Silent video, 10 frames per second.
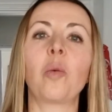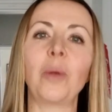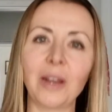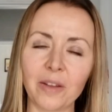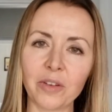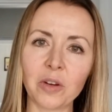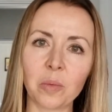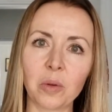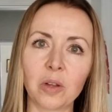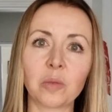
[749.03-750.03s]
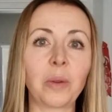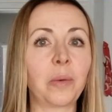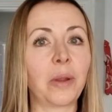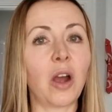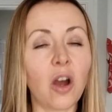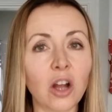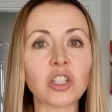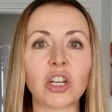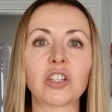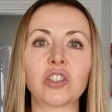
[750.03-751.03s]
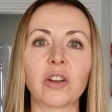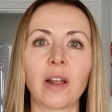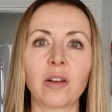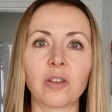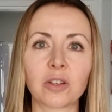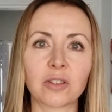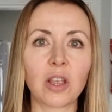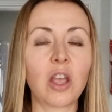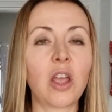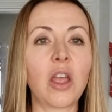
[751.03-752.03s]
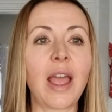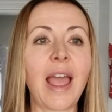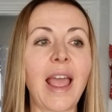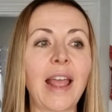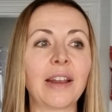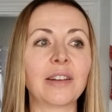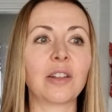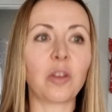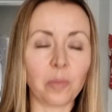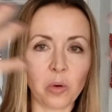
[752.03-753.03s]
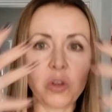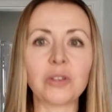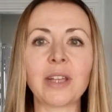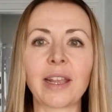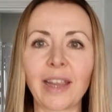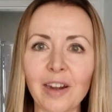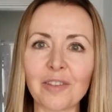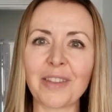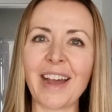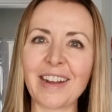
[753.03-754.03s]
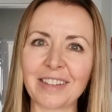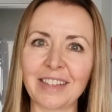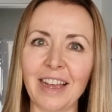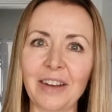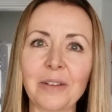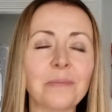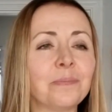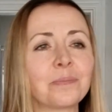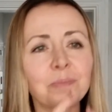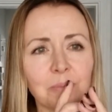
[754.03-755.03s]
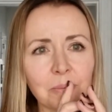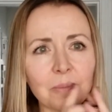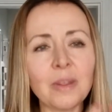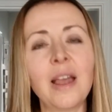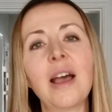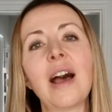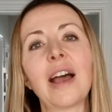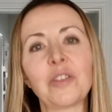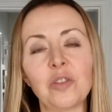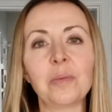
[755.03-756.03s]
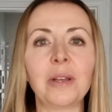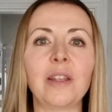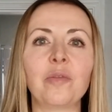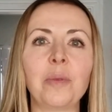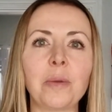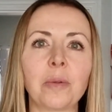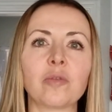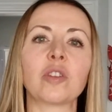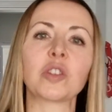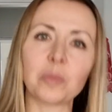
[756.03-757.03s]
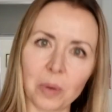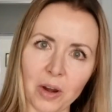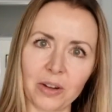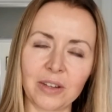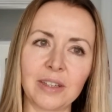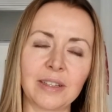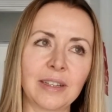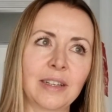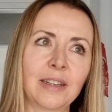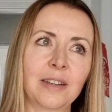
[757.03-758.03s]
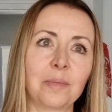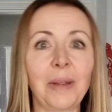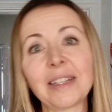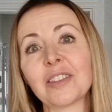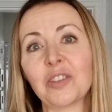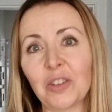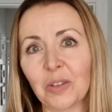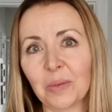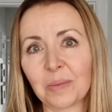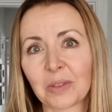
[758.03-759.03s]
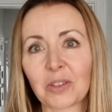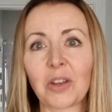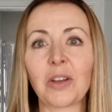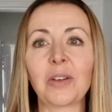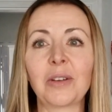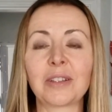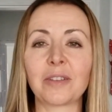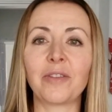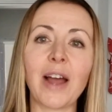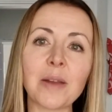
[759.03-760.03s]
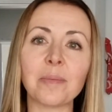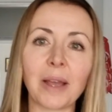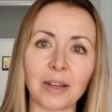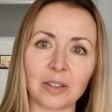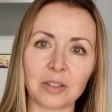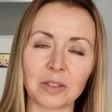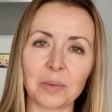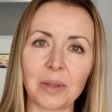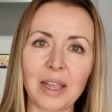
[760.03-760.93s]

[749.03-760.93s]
we live in a world where we are judged on our looks, and the more you take care of the outside, I do believe people respond better to you. So it's a fine balance,